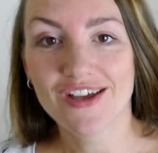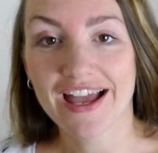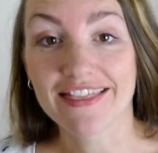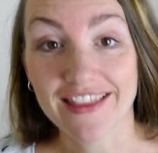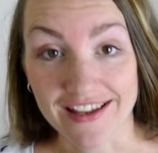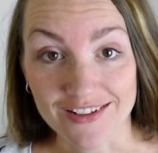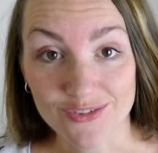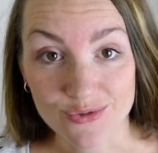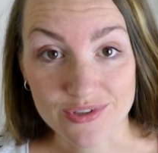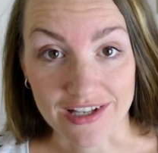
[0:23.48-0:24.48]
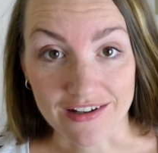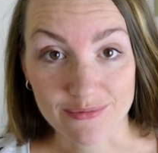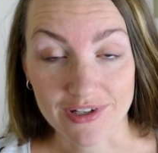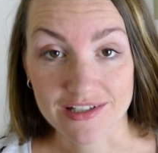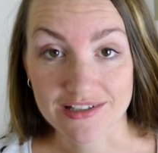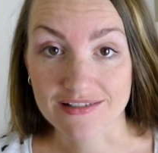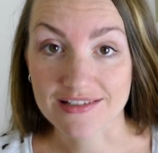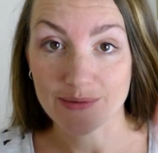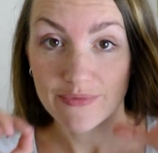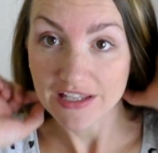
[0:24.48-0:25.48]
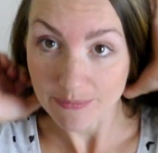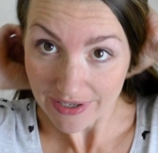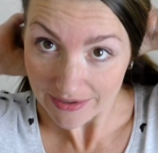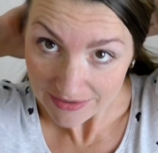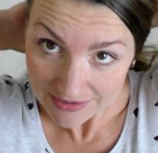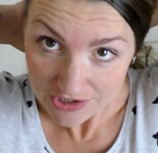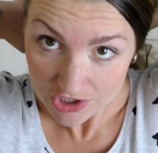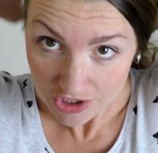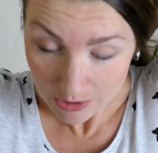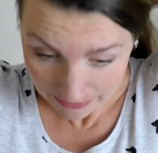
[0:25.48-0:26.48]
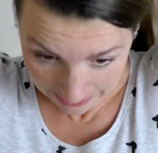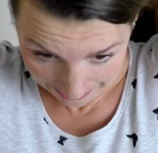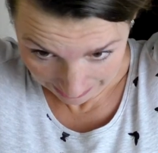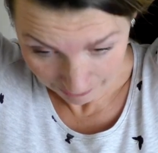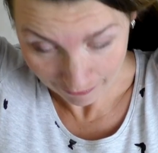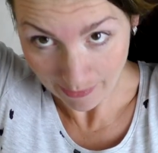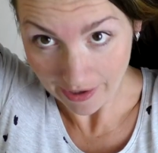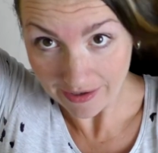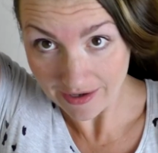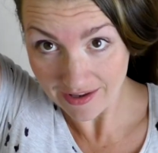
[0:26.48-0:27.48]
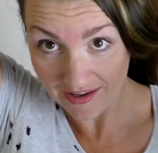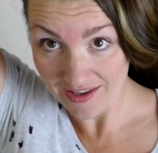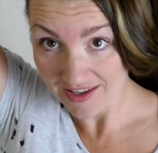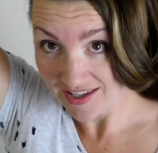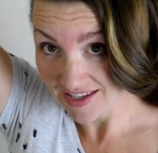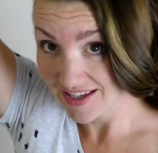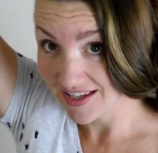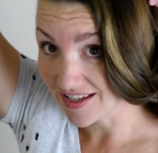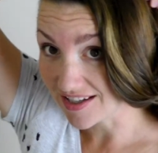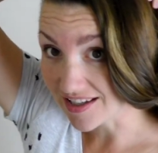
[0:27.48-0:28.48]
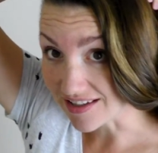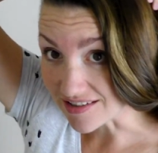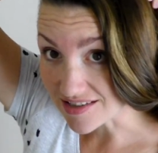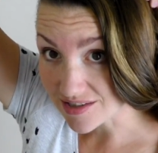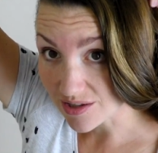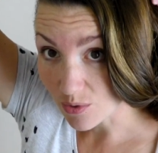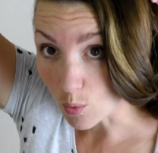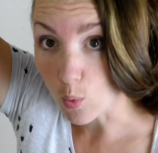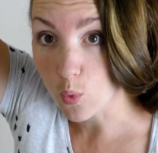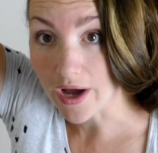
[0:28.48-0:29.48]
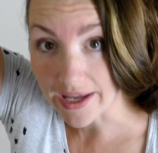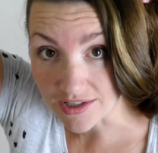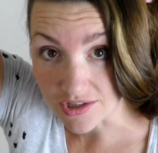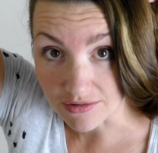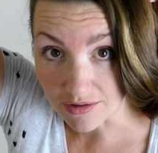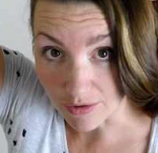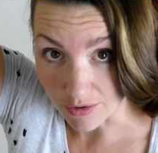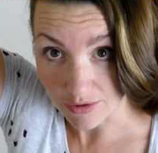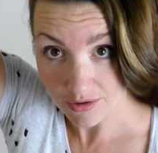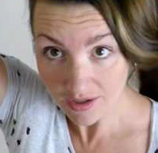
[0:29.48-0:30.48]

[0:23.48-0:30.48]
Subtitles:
And then also I'm going to do something about this stupid hair of mine. It is way too long.